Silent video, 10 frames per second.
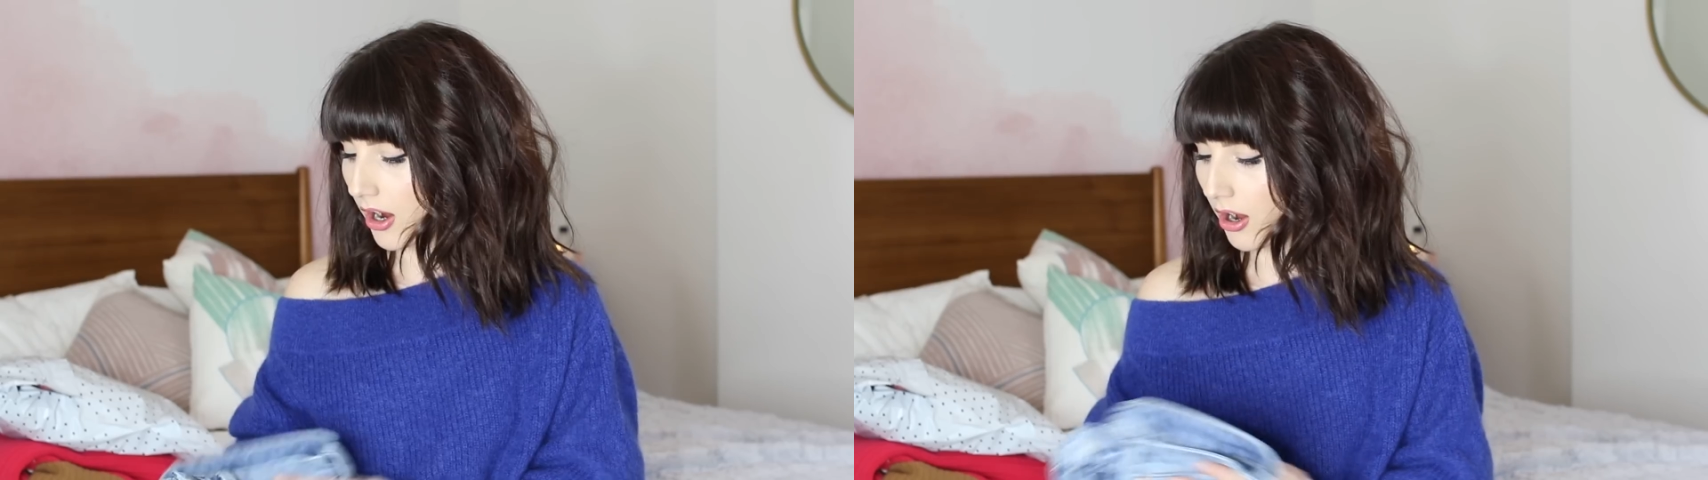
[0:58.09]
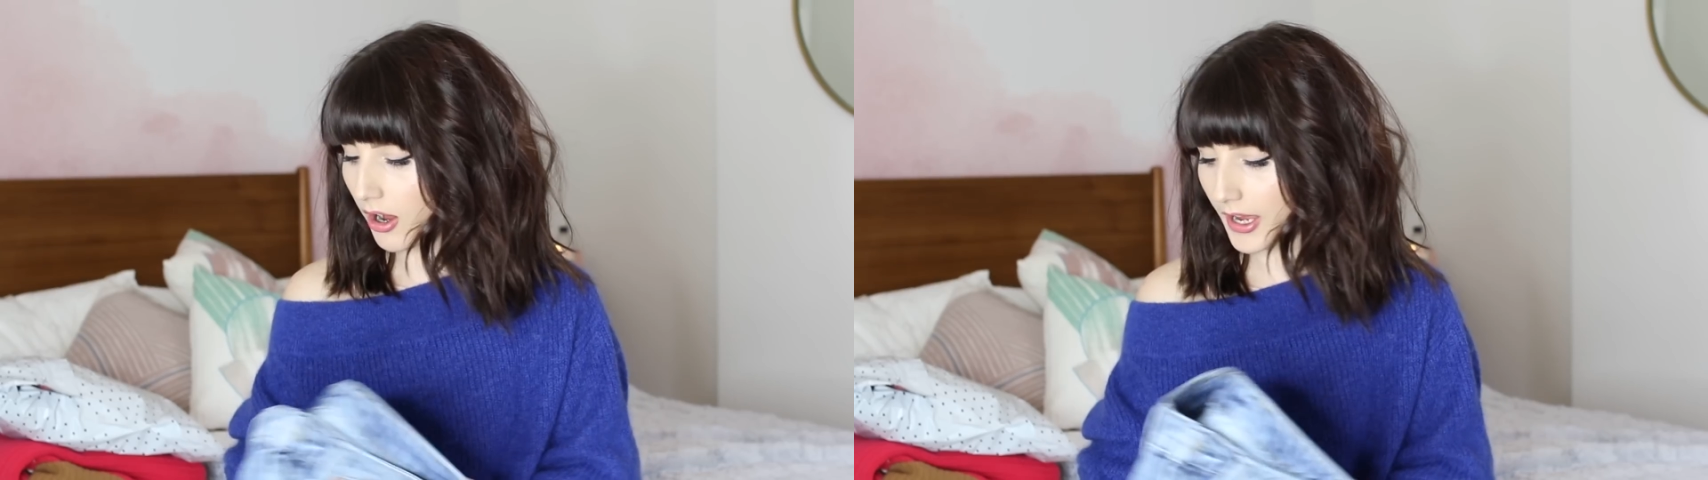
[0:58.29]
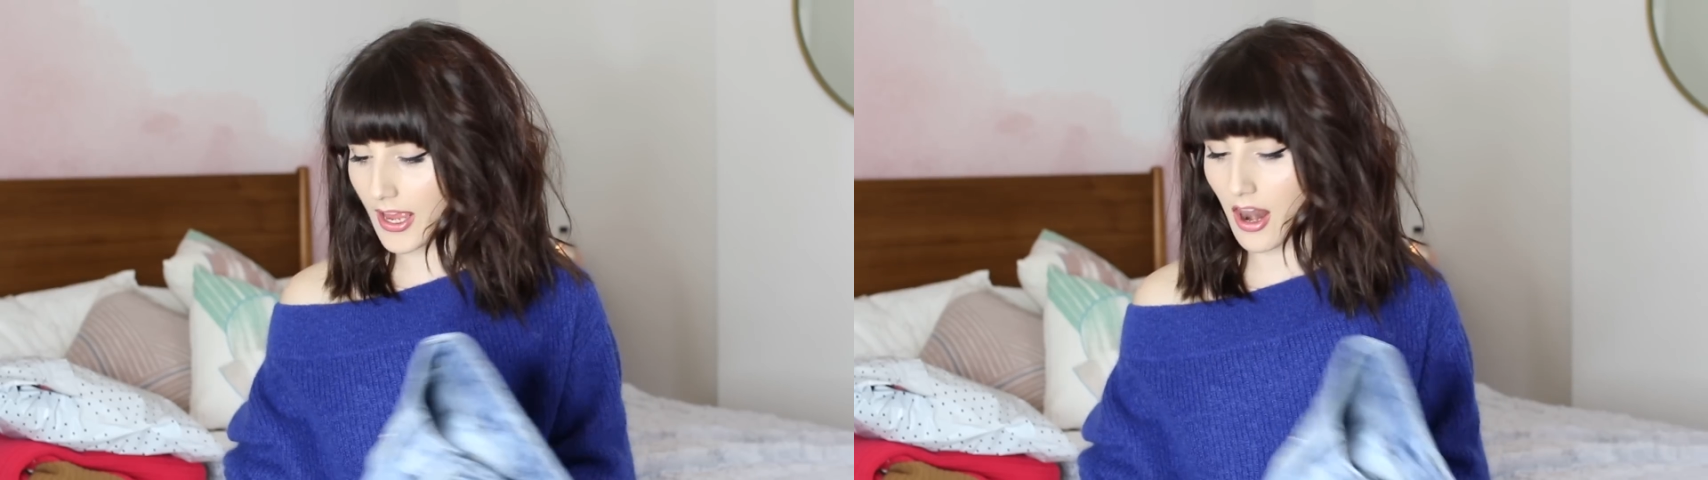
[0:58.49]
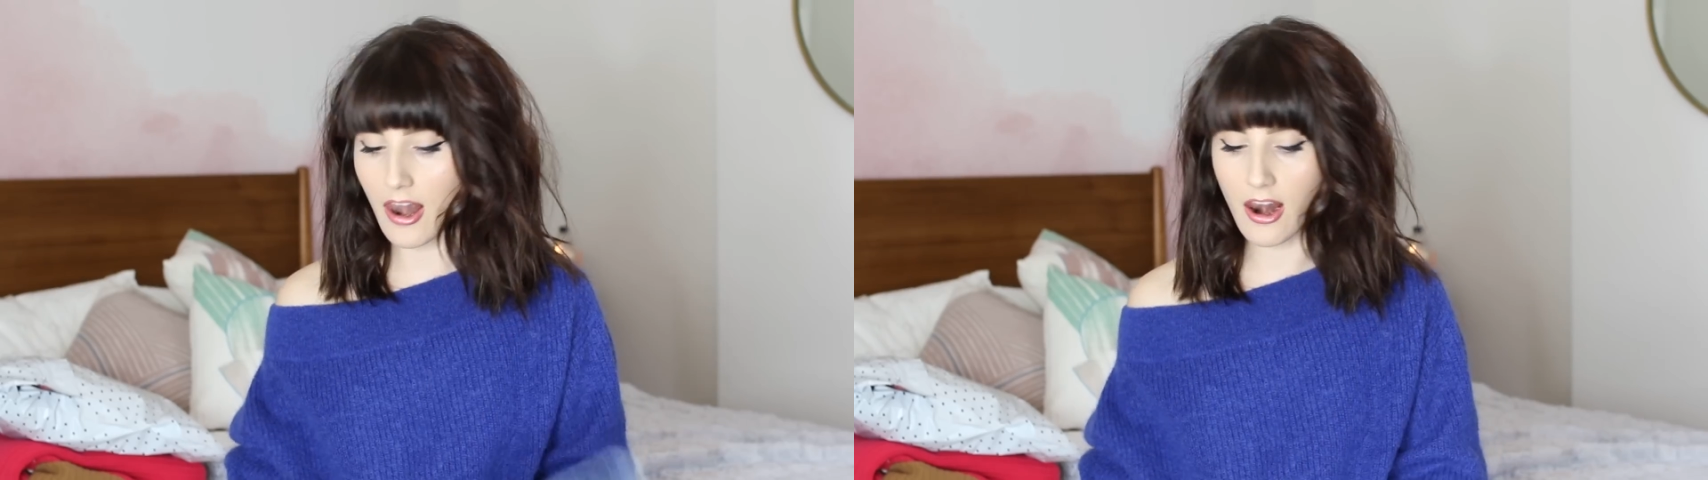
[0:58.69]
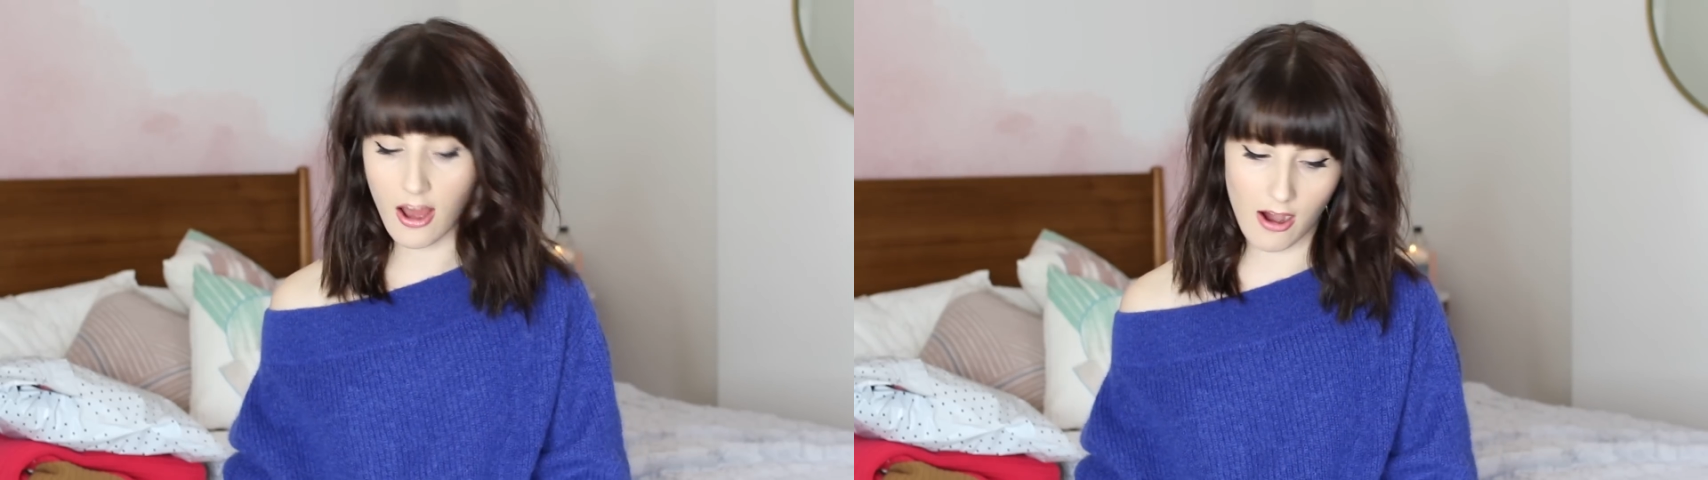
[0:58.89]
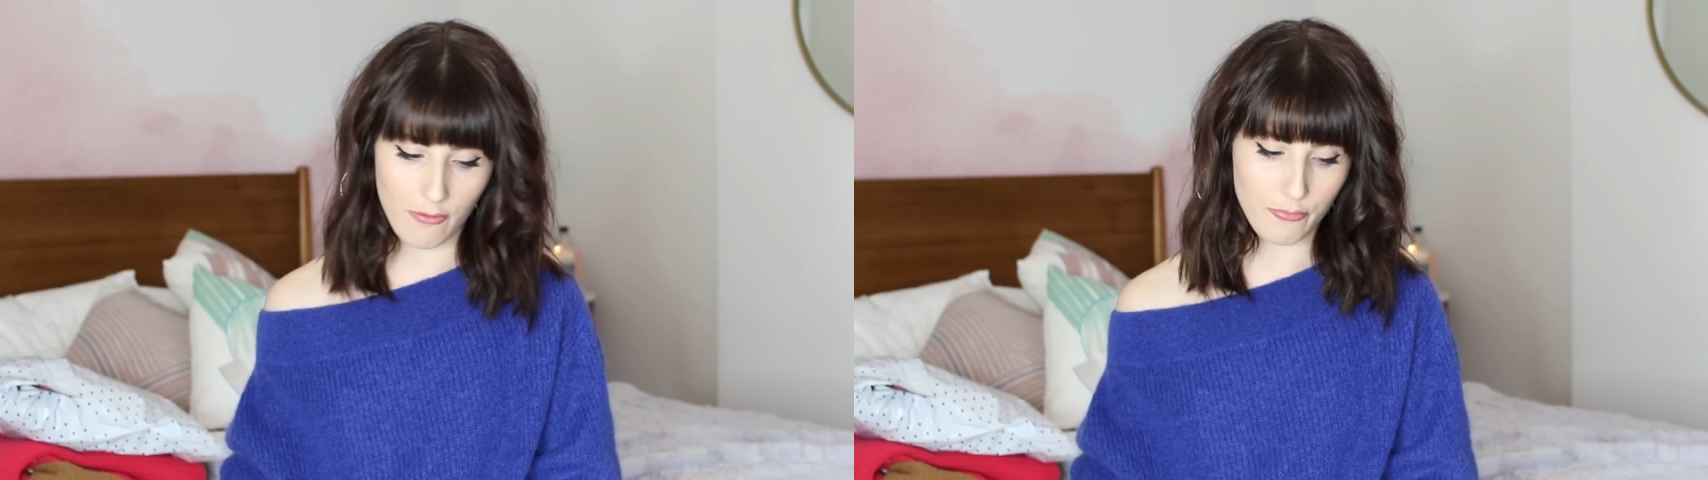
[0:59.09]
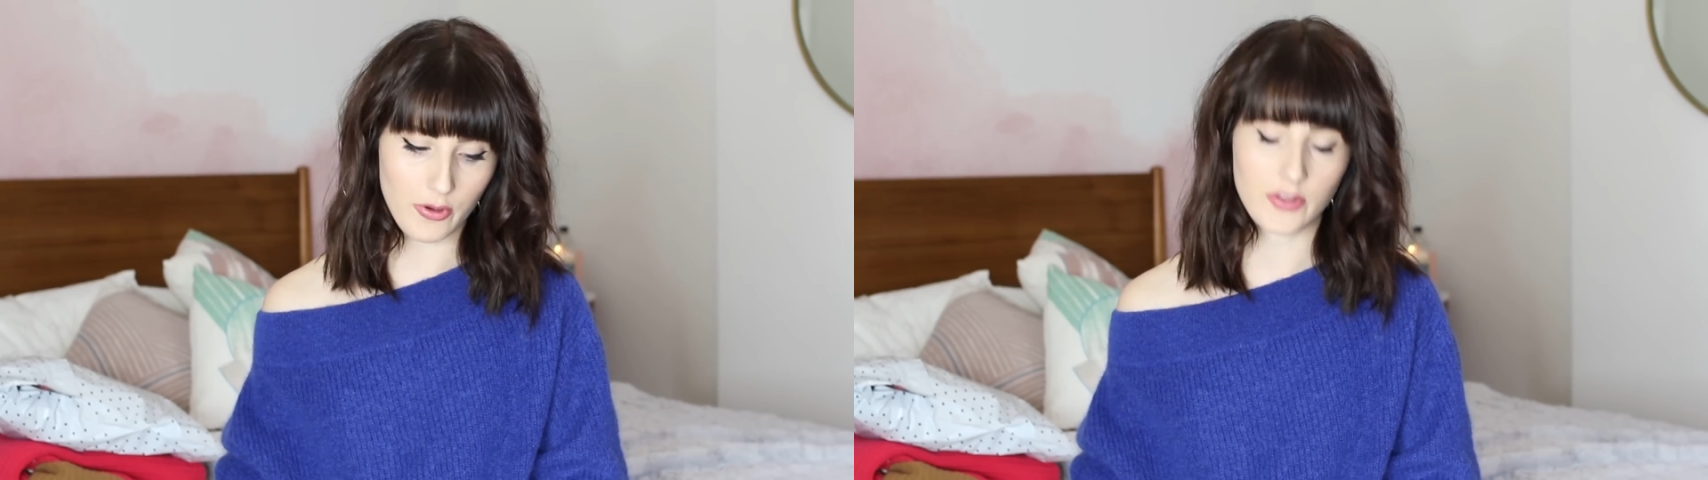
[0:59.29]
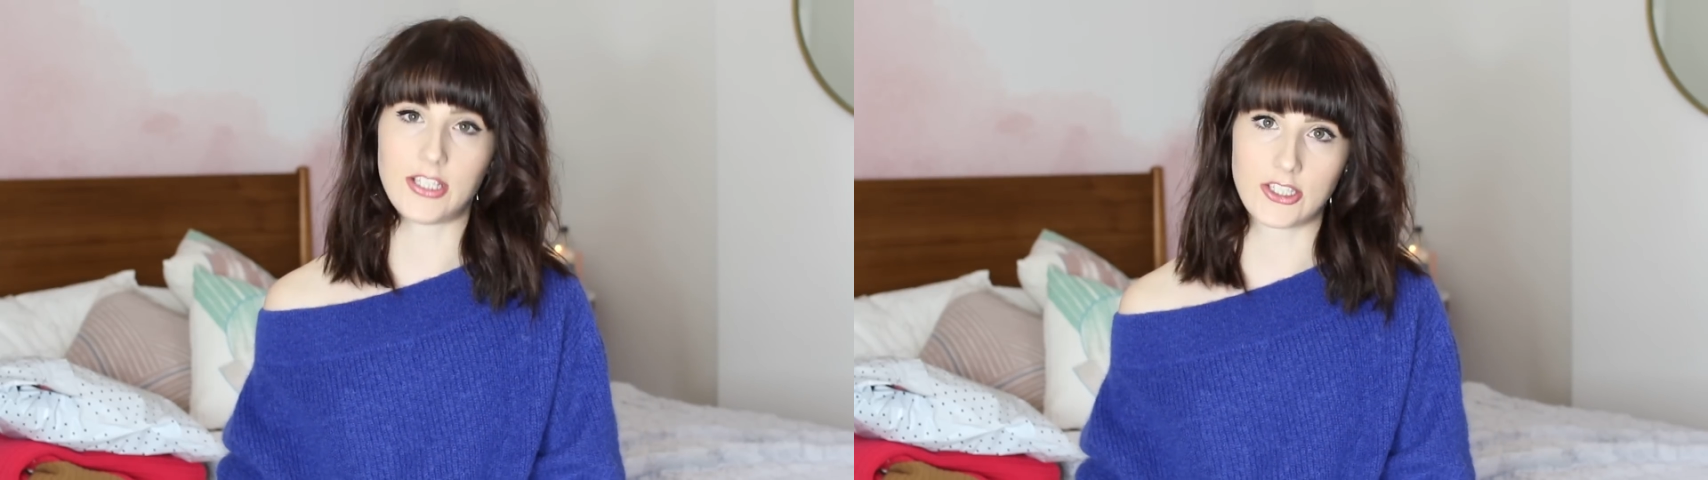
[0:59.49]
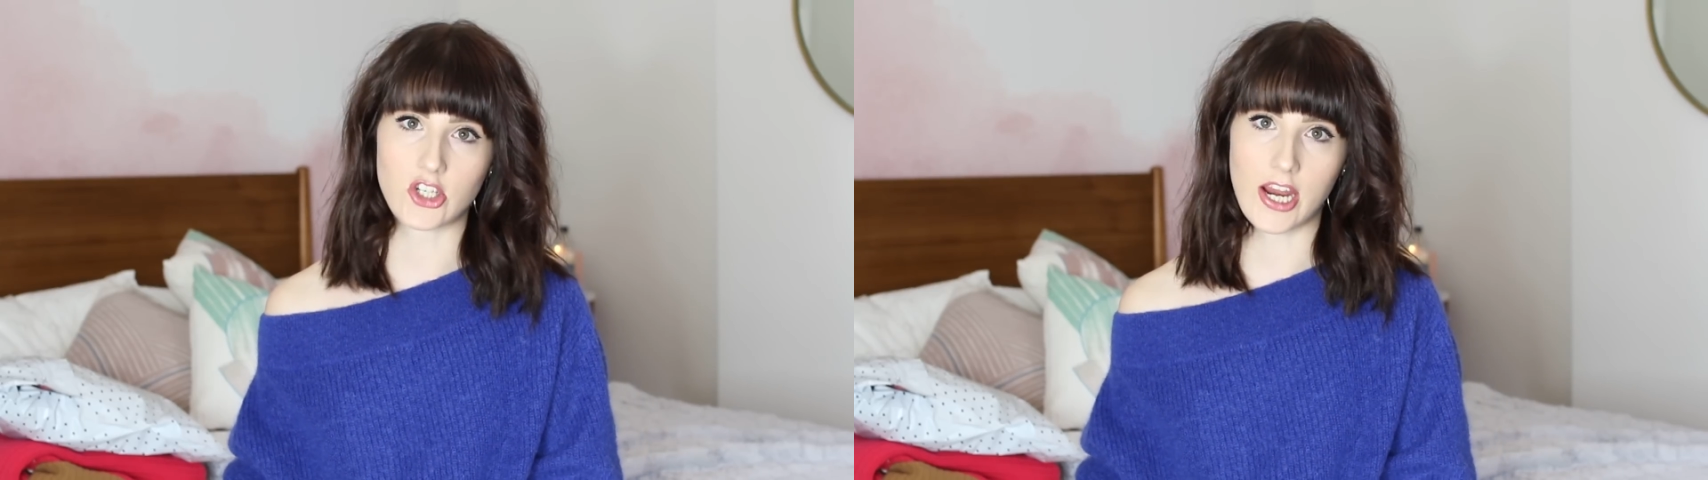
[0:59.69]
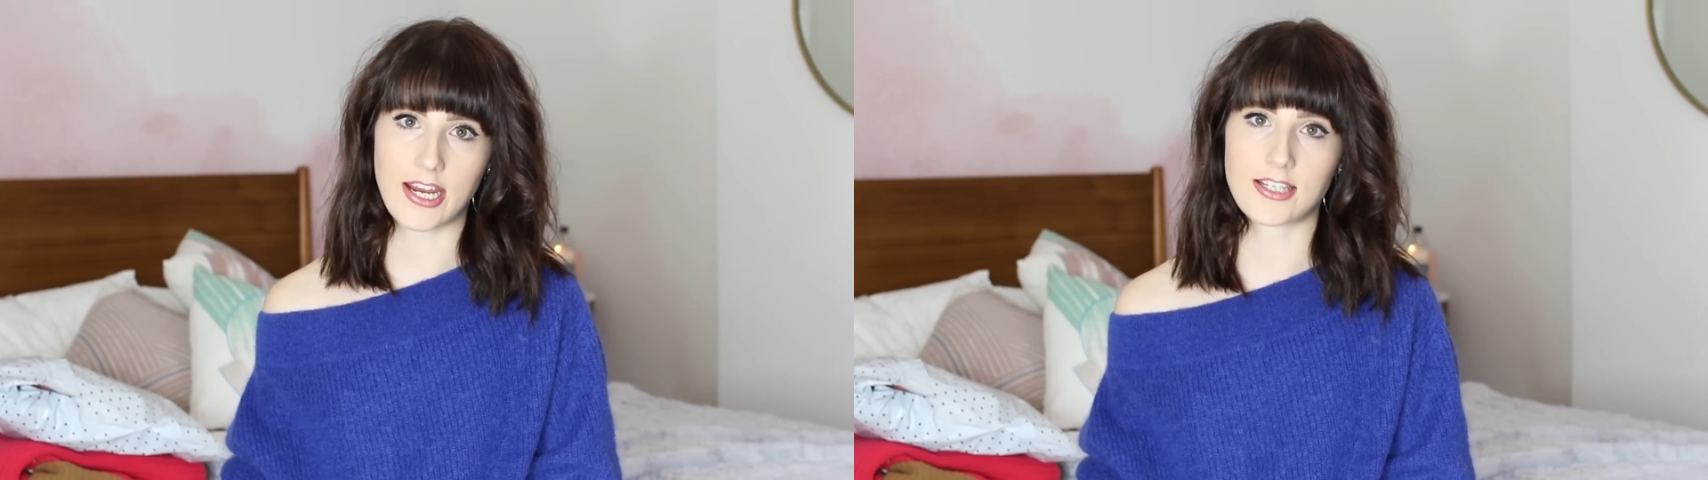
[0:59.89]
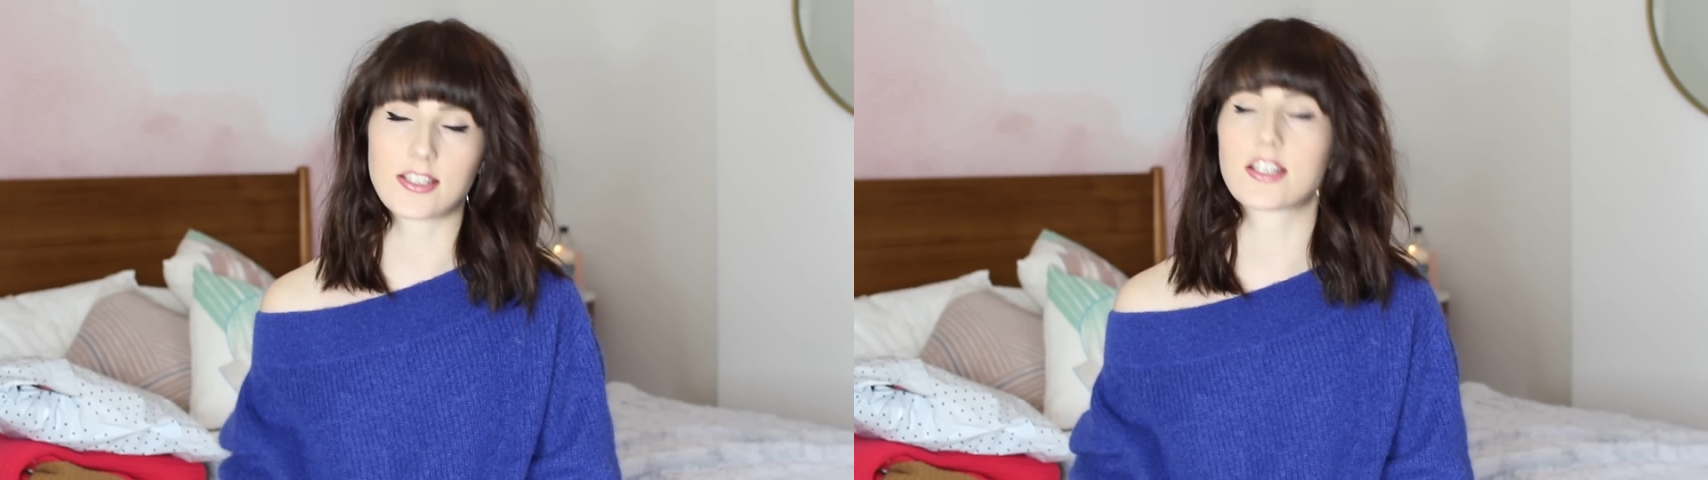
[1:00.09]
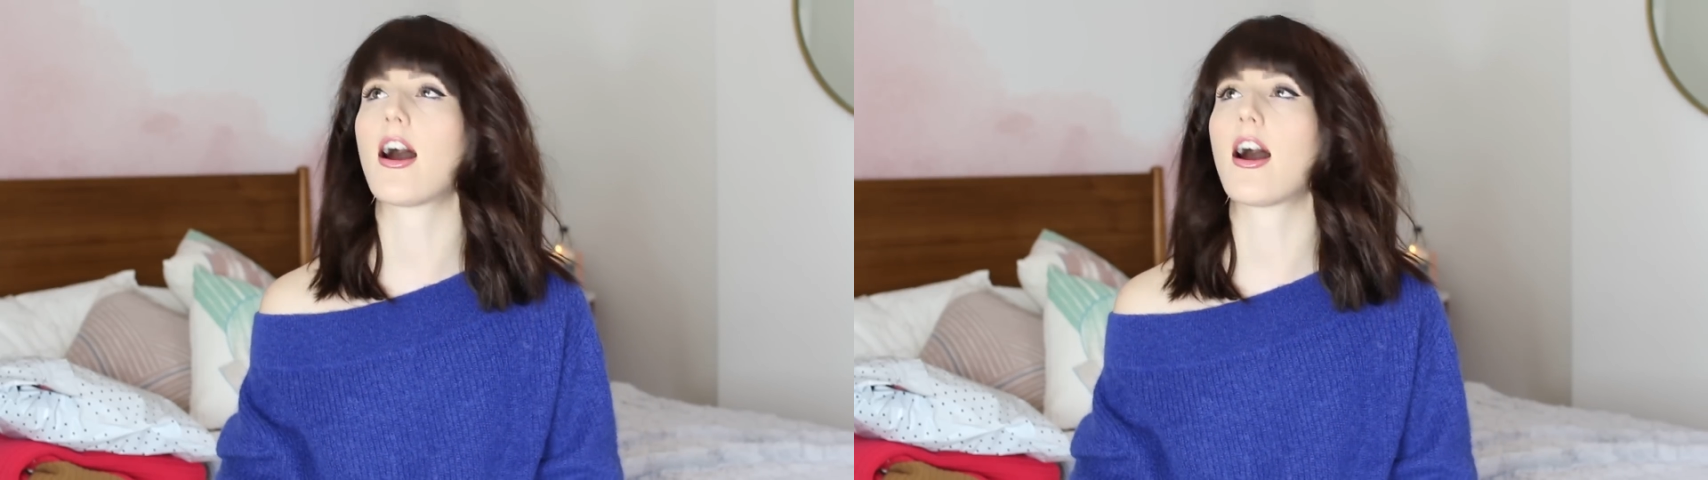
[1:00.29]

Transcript: I love these jeans.